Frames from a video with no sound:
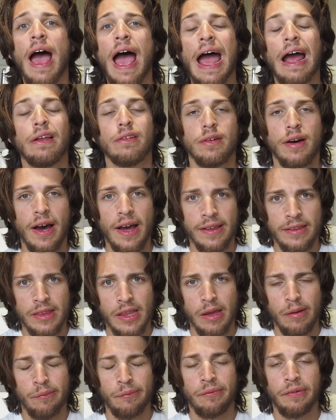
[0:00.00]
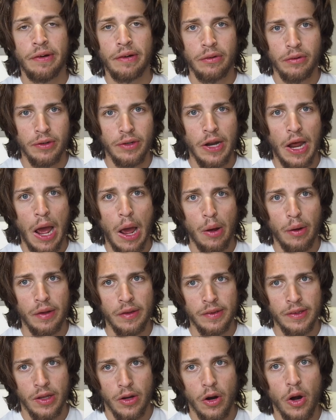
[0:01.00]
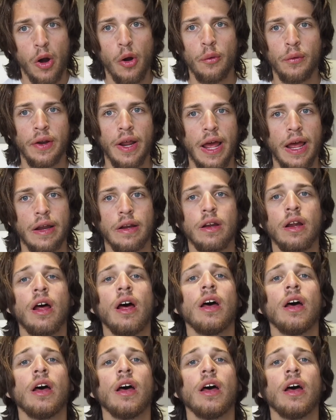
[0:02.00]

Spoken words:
and let them figure it out in their own head.